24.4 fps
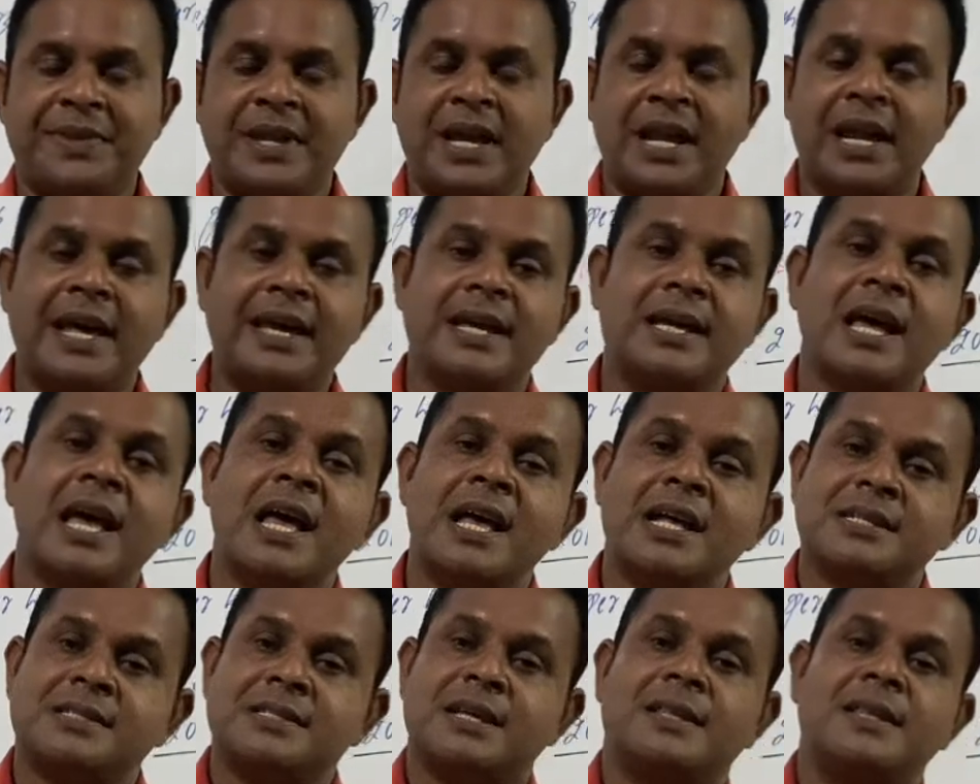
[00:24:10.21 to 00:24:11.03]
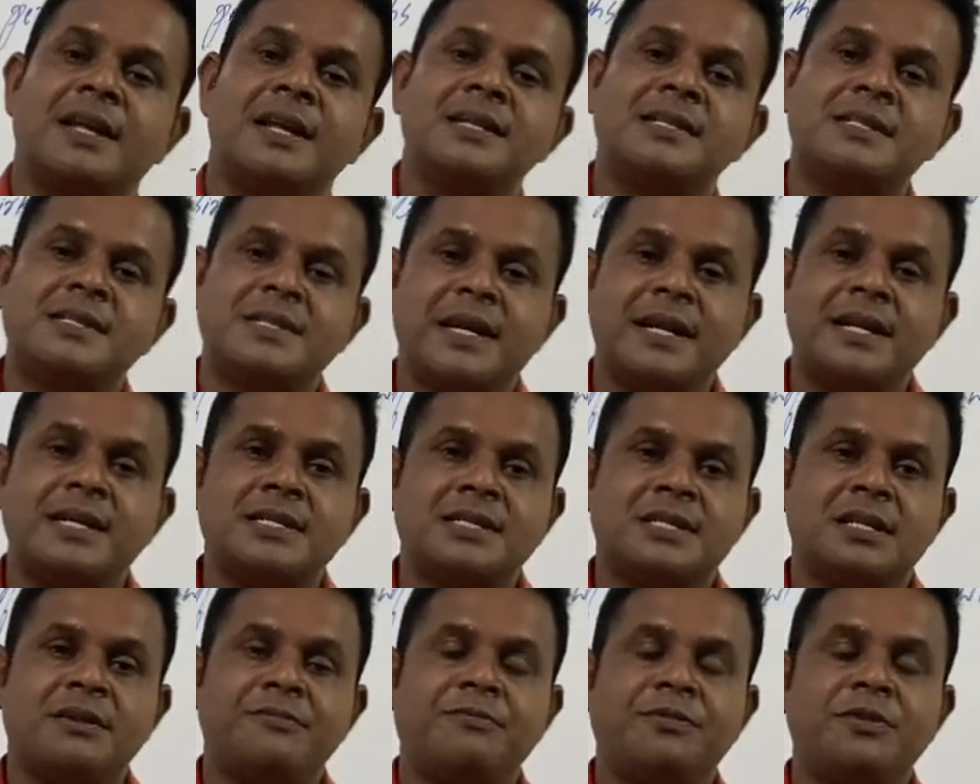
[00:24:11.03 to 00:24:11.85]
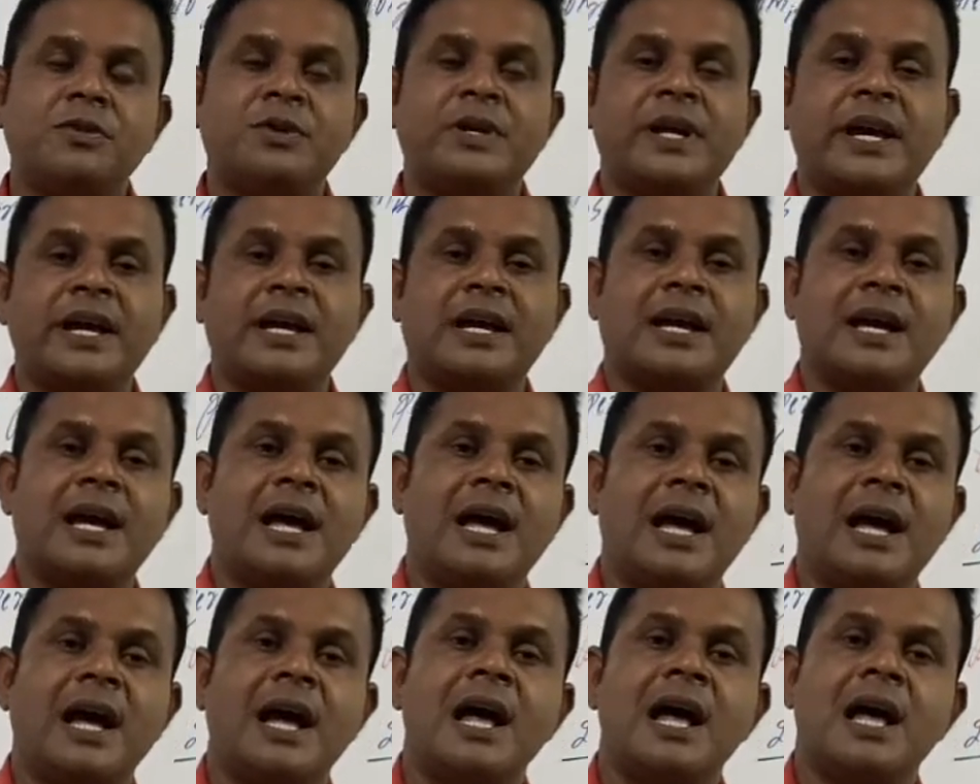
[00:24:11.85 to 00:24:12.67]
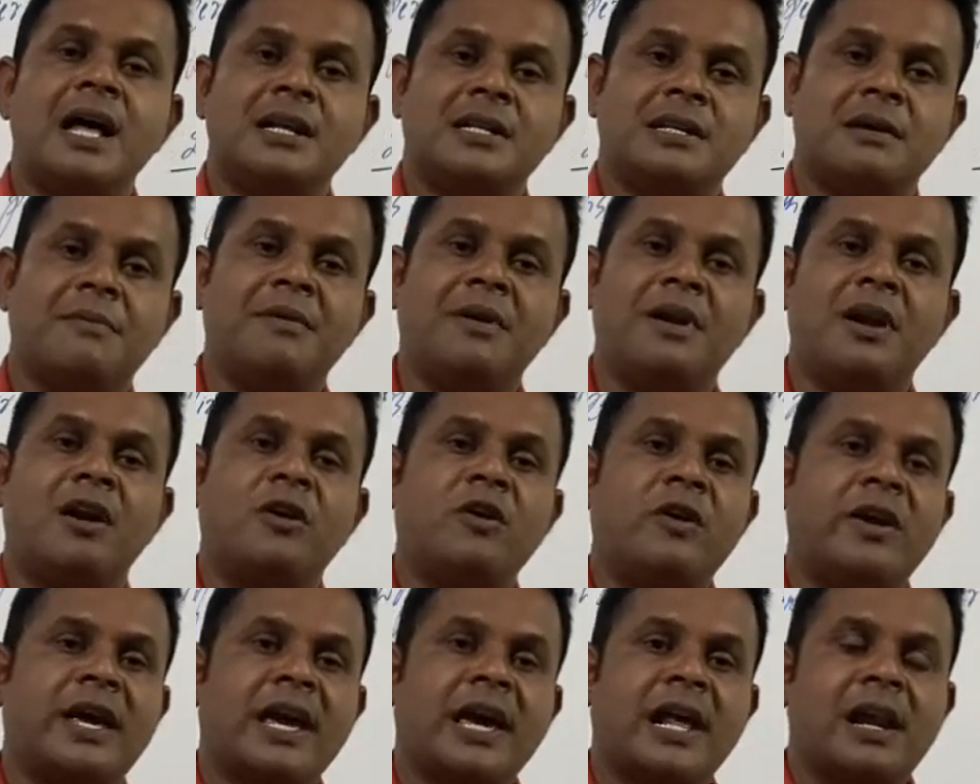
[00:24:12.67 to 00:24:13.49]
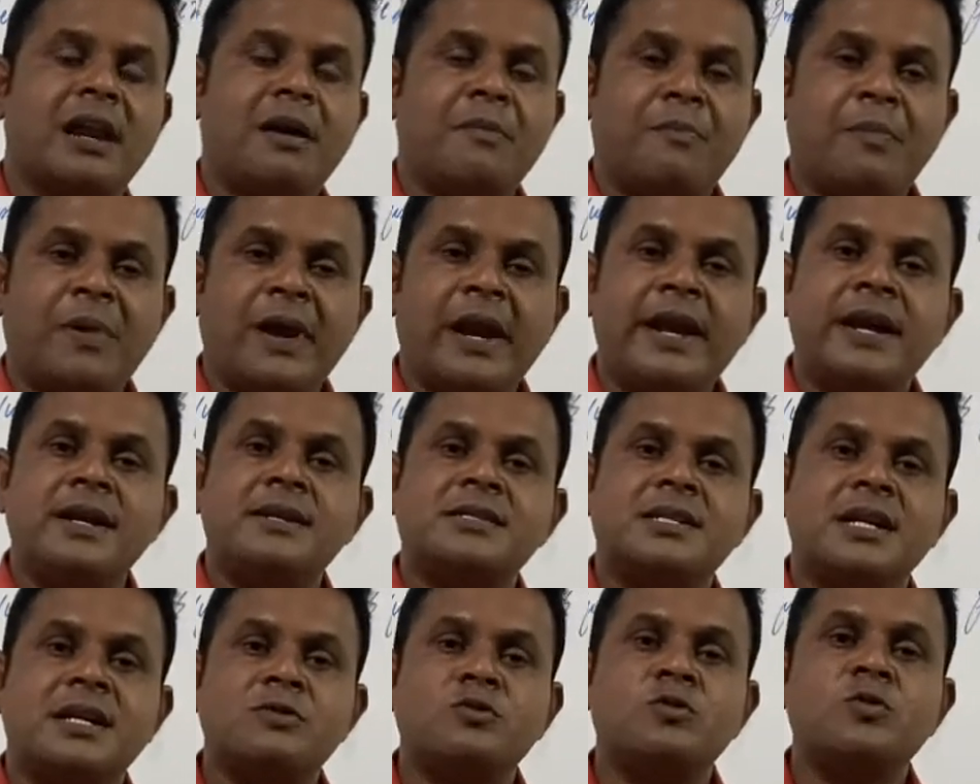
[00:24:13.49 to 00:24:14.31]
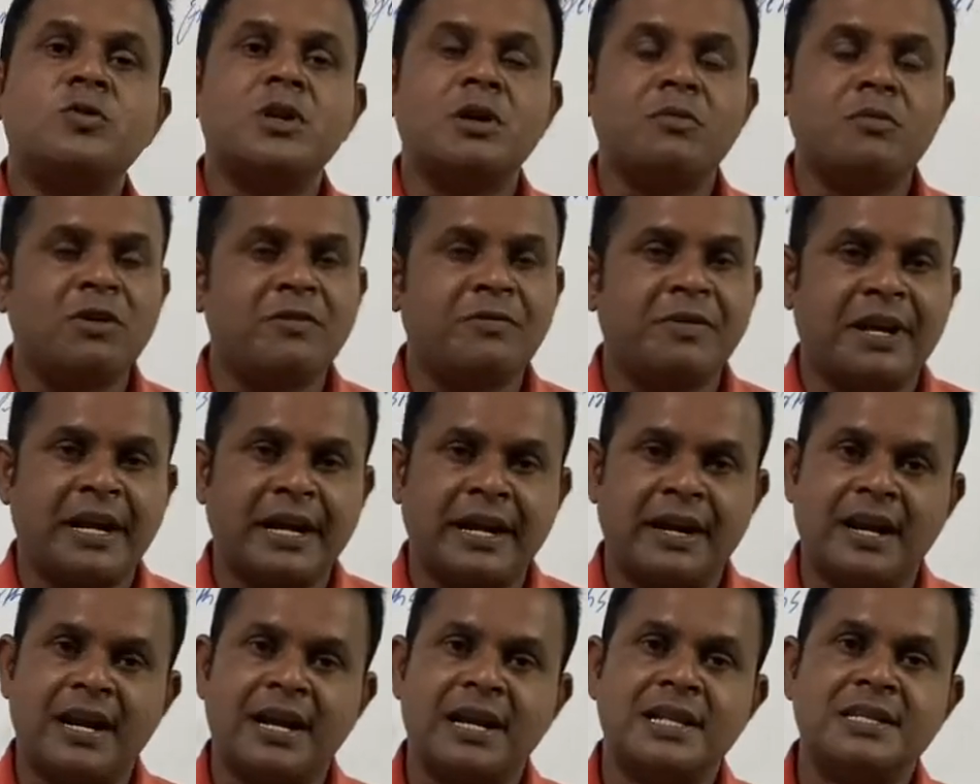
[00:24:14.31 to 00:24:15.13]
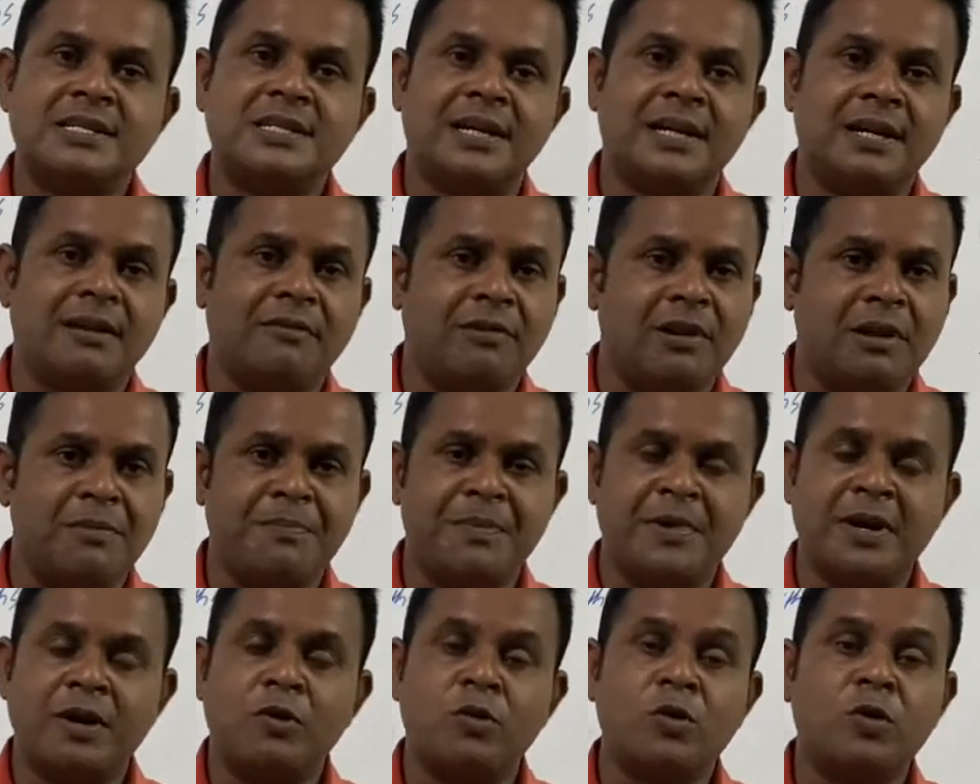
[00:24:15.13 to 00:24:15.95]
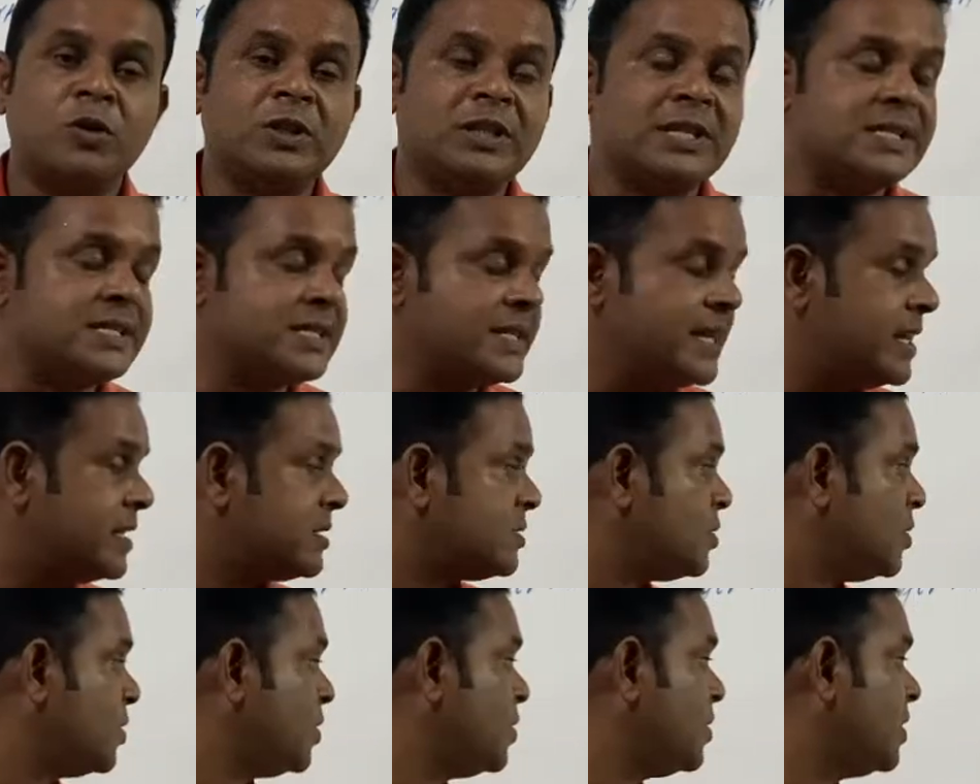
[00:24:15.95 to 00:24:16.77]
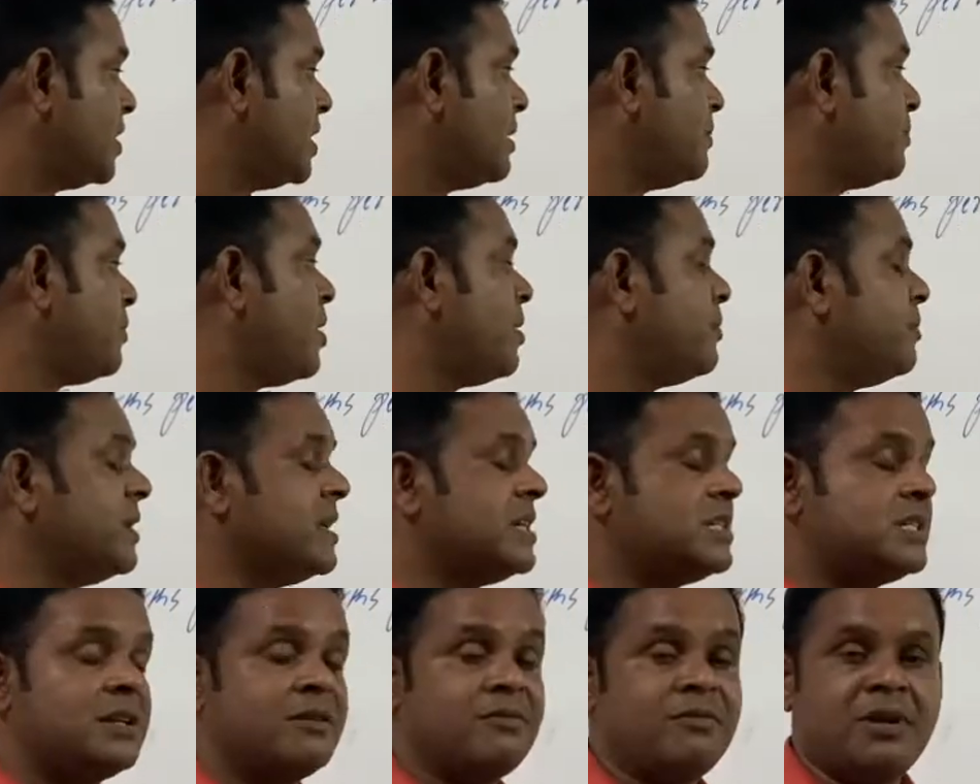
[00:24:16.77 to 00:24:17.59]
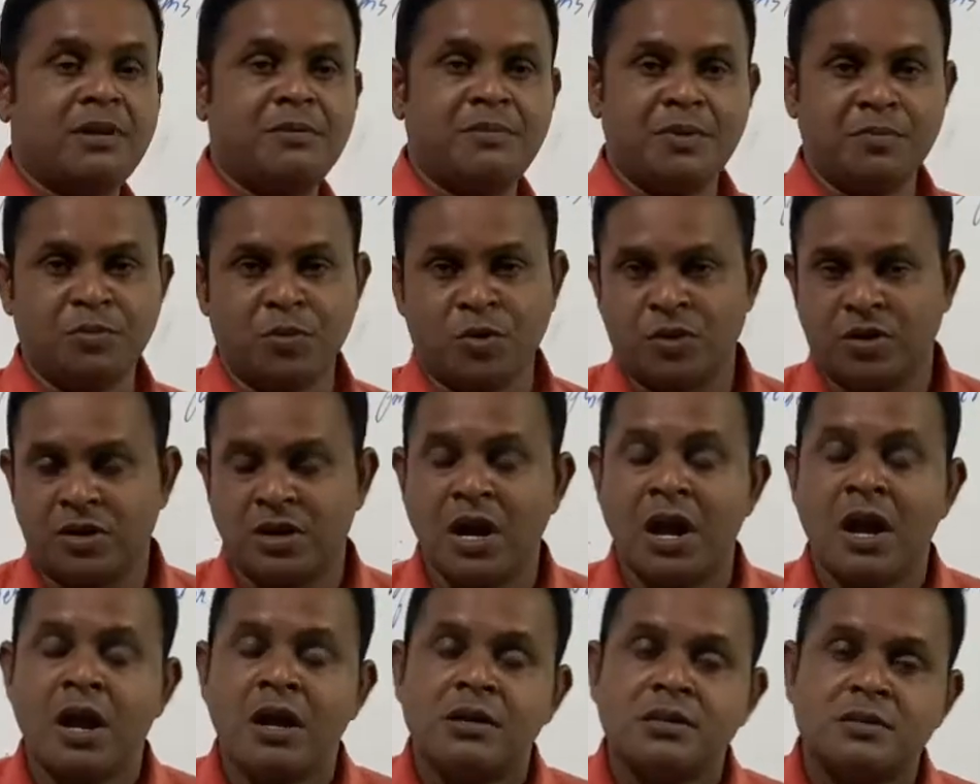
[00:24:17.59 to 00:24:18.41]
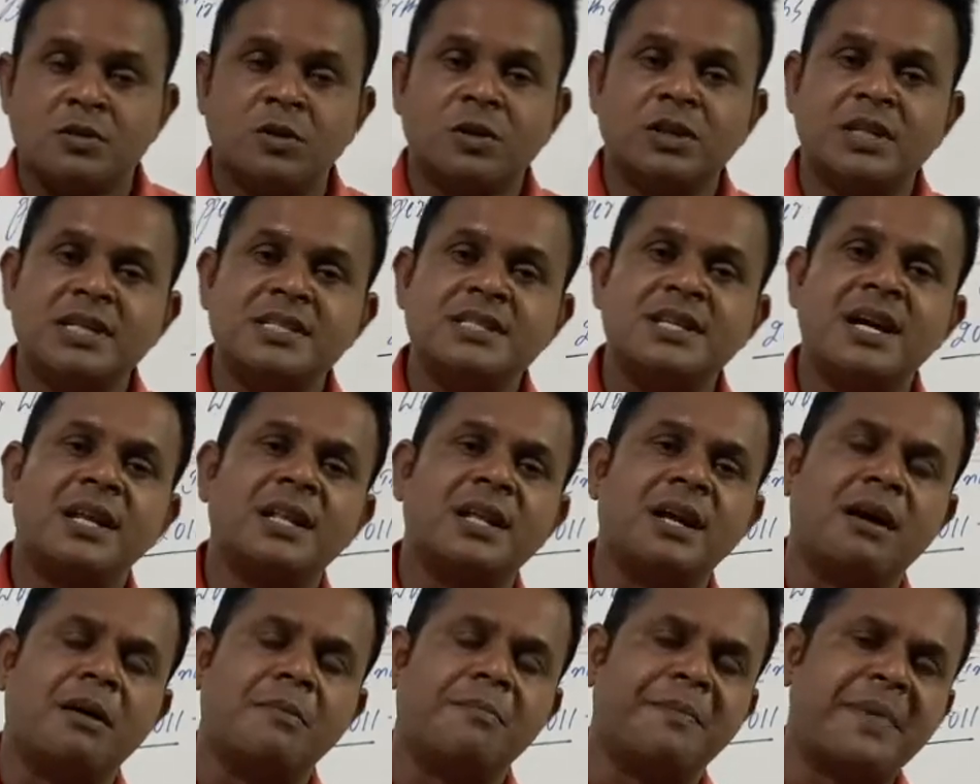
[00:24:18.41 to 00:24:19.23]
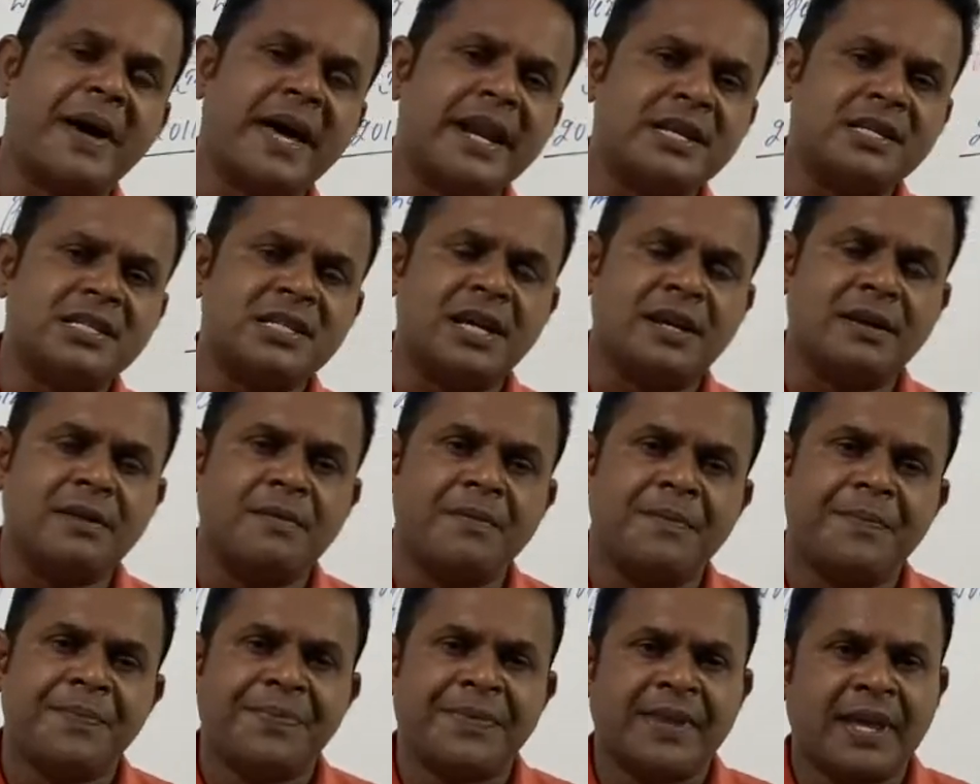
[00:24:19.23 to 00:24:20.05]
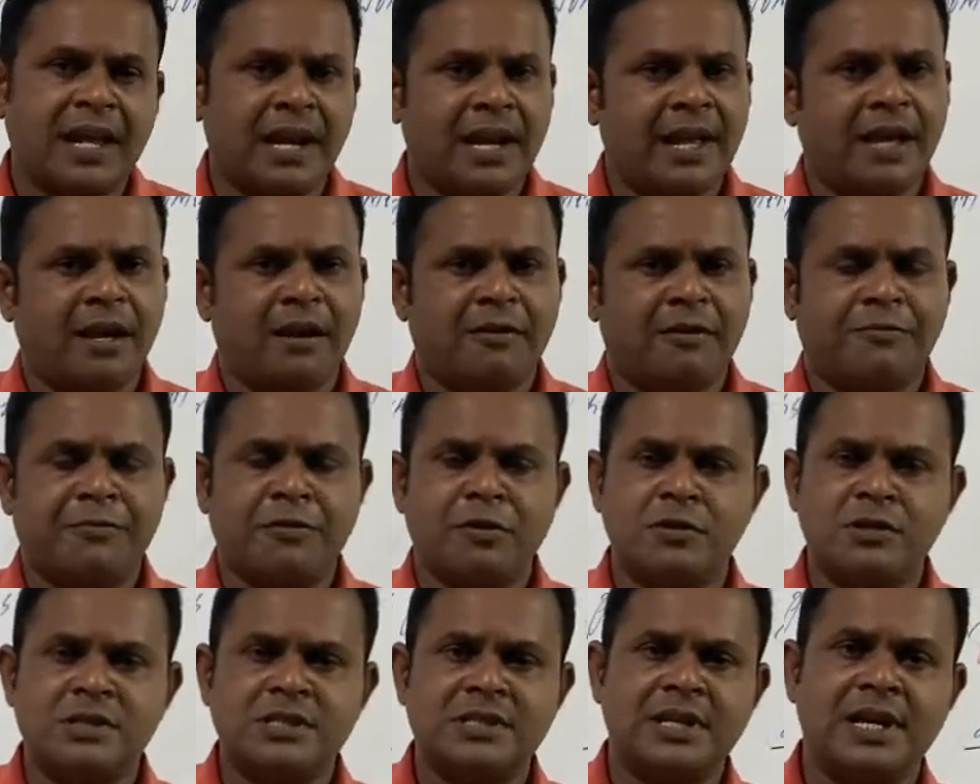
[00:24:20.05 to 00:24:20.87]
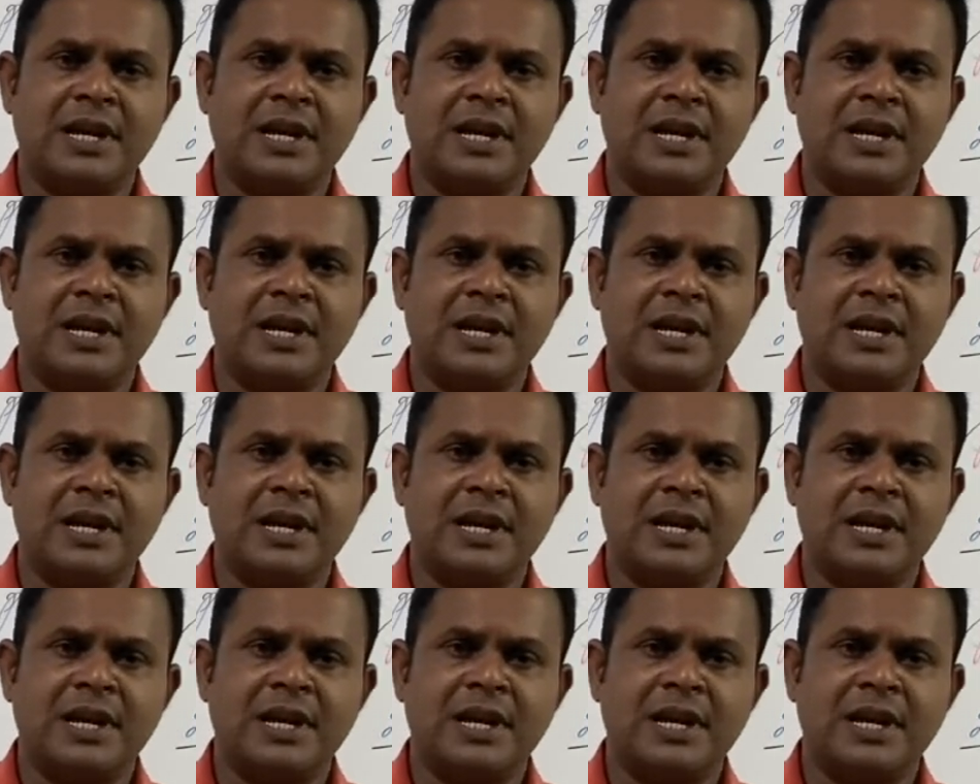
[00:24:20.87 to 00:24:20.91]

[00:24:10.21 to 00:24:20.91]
Like southern states, if you take Tamil Nadu, Kerala, plains and suitable for agriculture, development growth is there, so due to that population will be more. So these are the comparison, like of course